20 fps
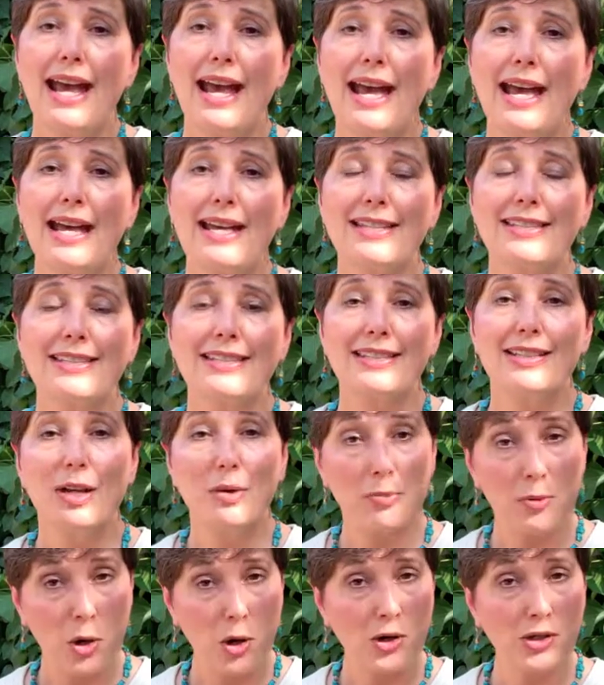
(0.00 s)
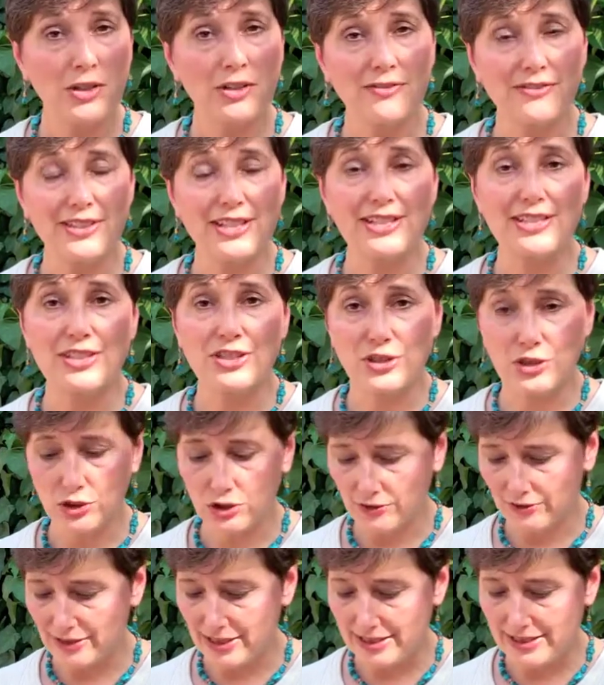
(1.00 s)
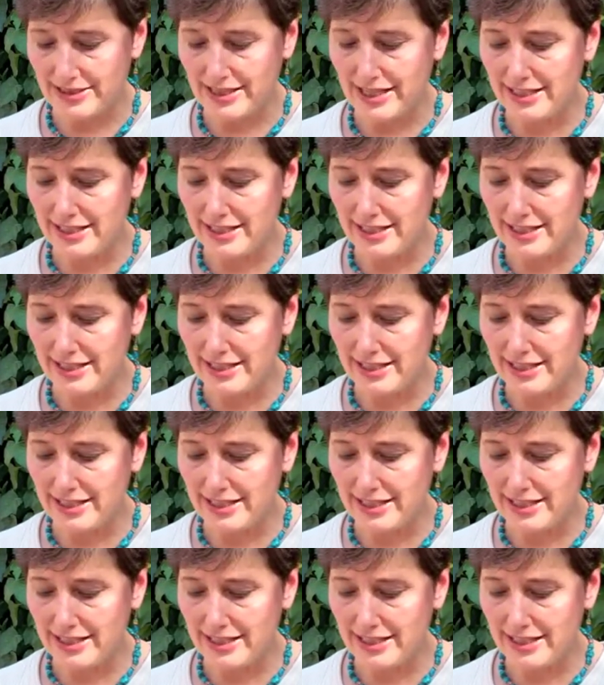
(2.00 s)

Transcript: as a part of this service.